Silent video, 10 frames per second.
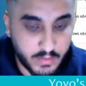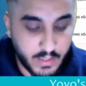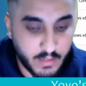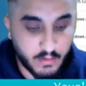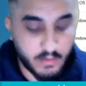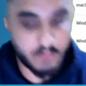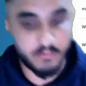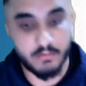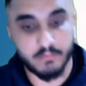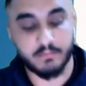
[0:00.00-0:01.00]

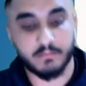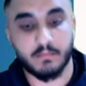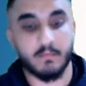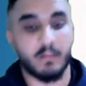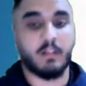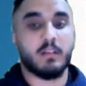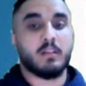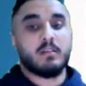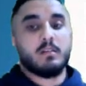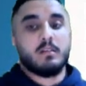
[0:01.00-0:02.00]
Download.
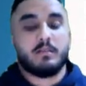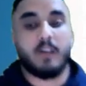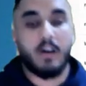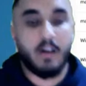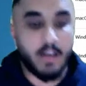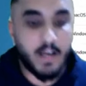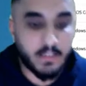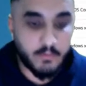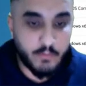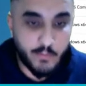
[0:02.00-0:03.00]
Sorry,
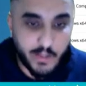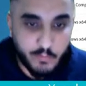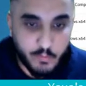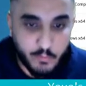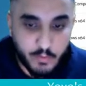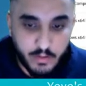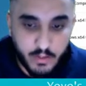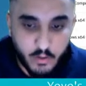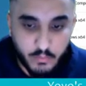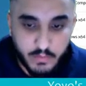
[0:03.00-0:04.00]
guys. I would
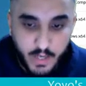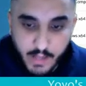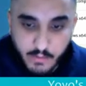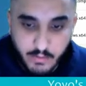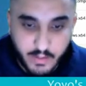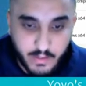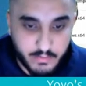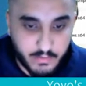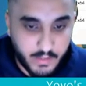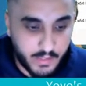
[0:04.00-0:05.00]
really hope that I would
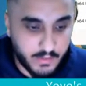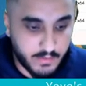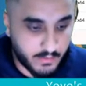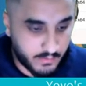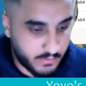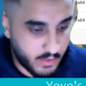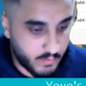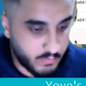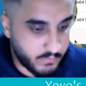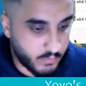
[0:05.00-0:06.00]
have these things
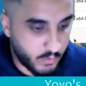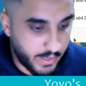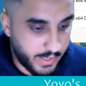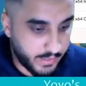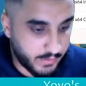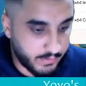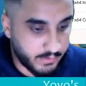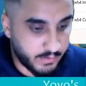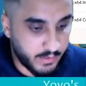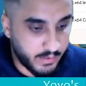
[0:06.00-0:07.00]
installed beforehand.
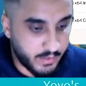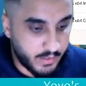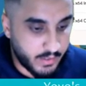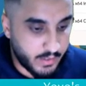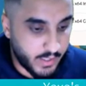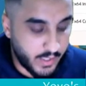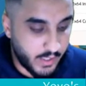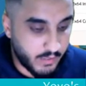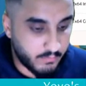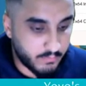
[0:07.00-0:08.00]

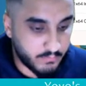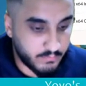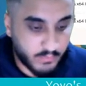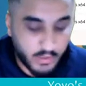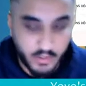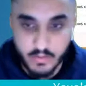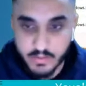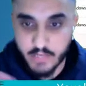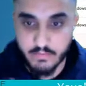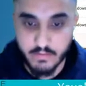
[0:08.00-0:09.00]

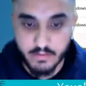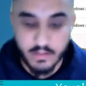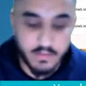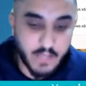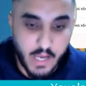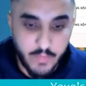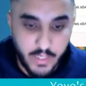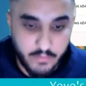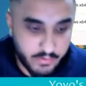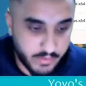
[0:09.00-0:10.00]
To save us our time
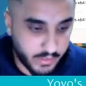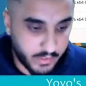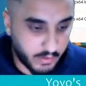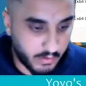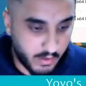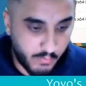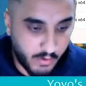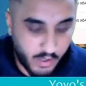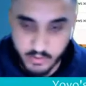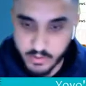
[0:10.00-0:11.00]
and everything.
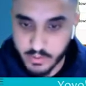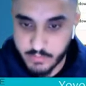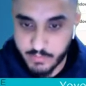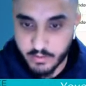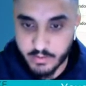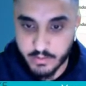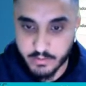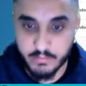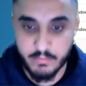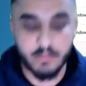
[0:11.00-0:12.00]
Apologize about
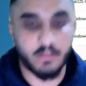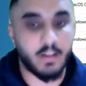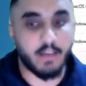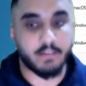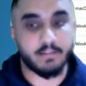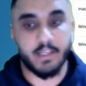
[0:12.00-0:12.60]
this. It's okay.